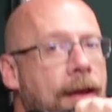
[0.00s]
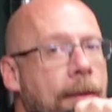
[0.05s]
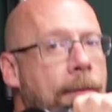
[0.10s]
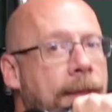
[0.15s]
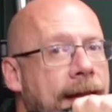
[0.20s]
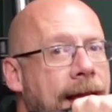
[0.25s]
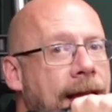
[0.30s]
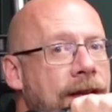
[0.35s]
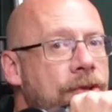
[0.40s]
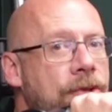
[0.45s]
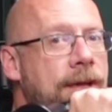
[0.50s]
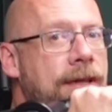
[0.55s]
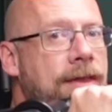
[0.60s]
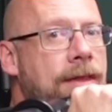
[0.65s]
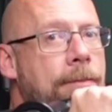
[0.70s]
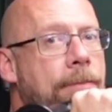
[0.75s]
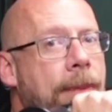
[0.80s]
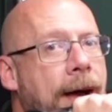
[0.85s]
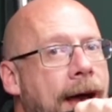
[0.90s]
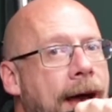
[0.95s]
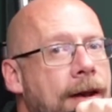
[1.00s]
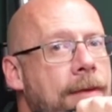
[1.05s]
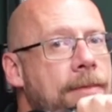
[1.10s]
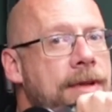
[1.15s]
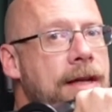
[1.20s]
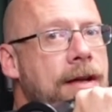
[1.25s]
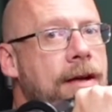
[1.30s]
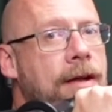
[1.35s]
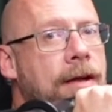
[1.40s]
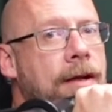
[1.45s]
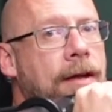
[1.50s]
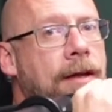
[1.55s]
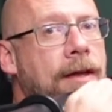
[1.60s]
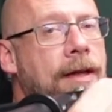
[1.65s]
But as you hit the bottom here,